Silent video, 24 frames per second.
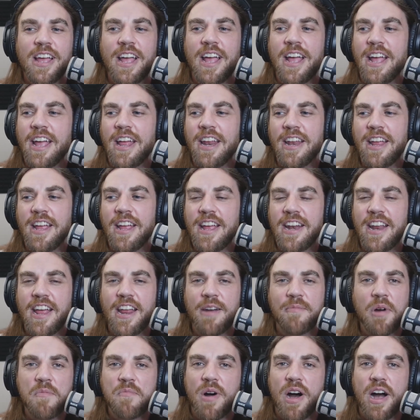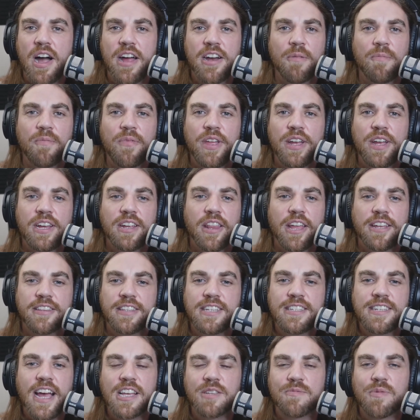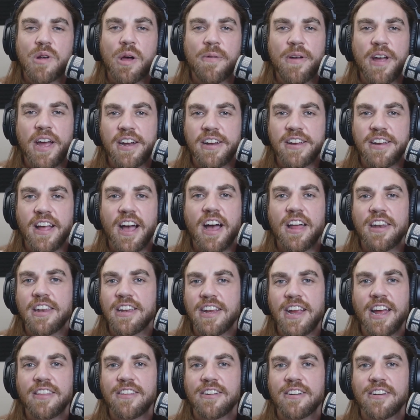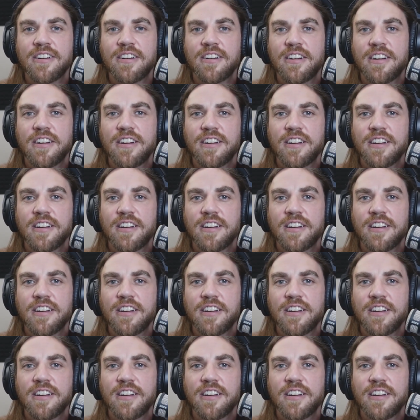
And in my mind, I'm thinking like these guys probably hadn't gotten together